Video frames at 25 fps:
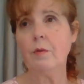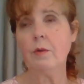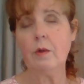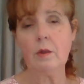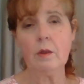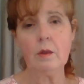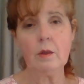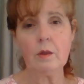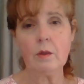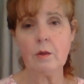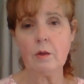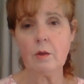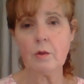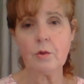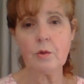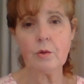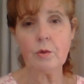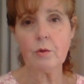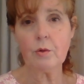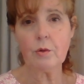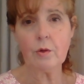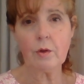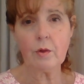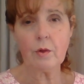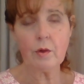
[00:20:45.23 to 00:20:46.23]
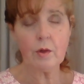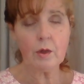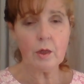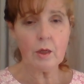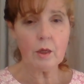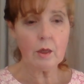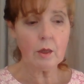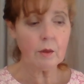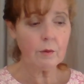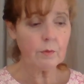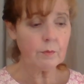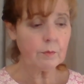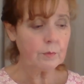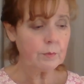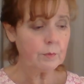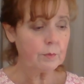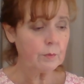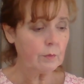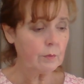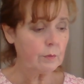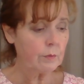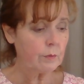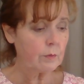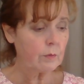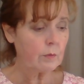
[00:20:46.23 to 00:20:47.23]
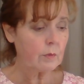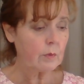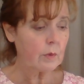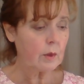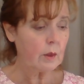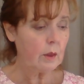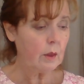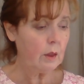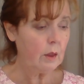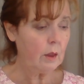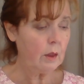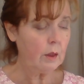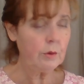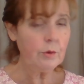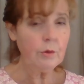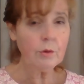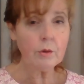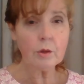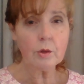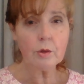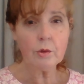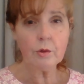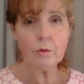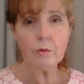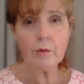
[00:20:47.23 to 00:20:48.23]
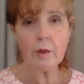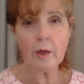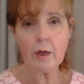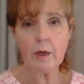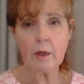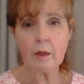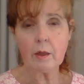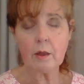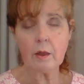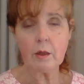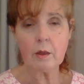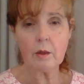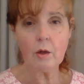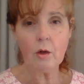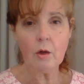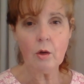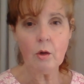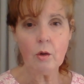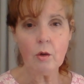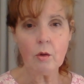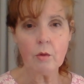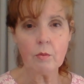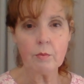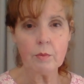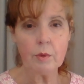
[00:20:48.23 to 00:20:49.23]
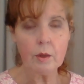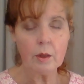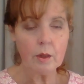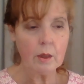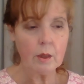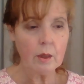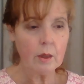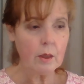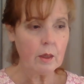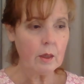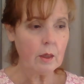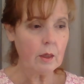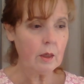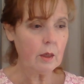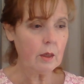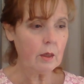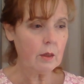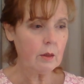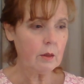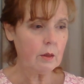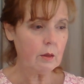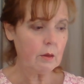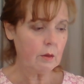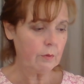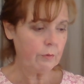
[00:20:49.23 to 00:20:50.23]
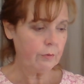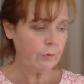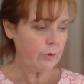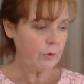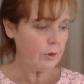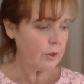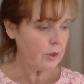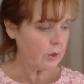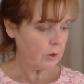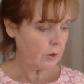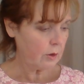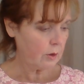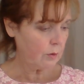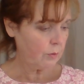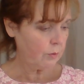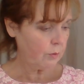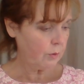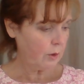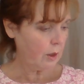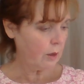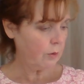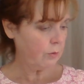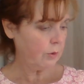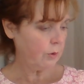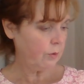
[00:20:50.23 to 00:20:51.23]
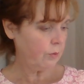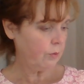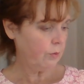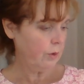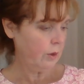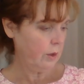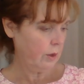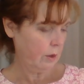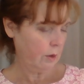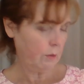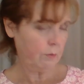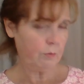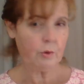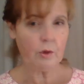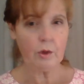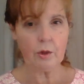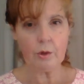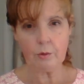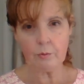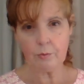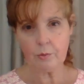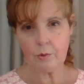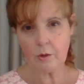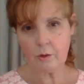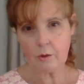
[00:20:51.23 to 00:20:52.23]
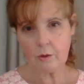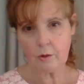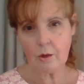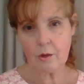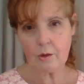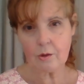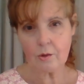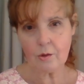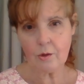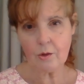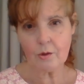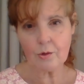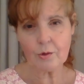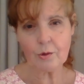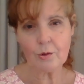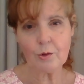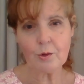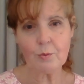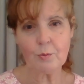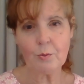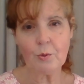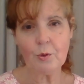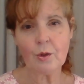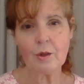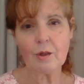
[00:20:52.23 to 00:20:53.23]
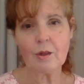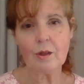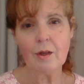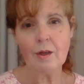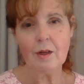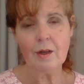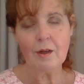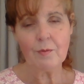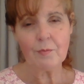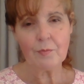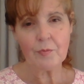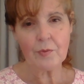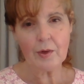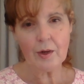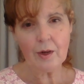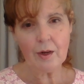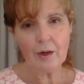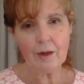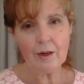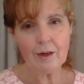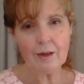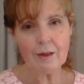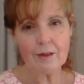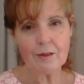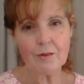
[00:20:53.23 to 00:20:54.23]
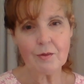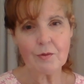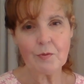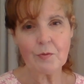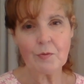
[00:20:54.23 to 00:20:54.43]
uh, a certain thing uh, you can do that at home and uh, for instance when i was reading bryan kozlowski's book i